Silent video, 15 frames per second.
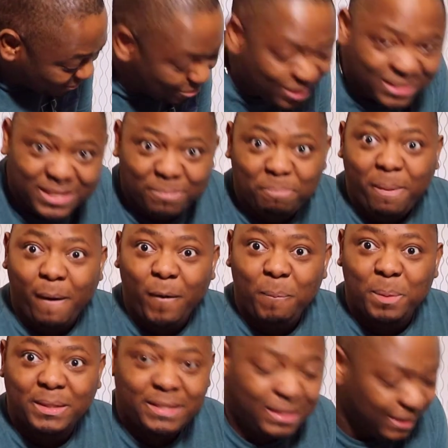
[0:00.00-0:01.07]
was the power
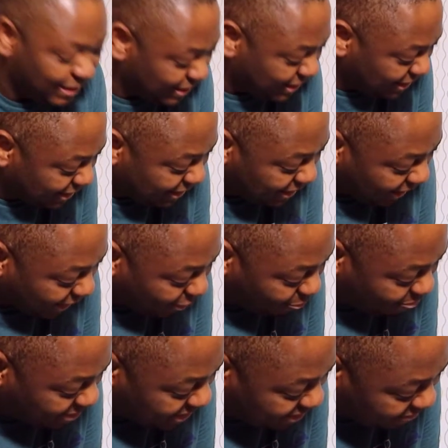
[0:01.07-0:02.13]
button. Can you
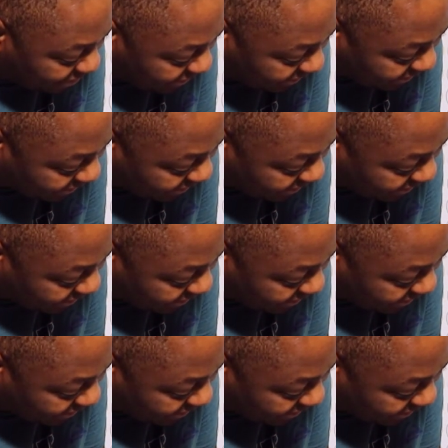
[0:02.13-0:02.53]
believe it?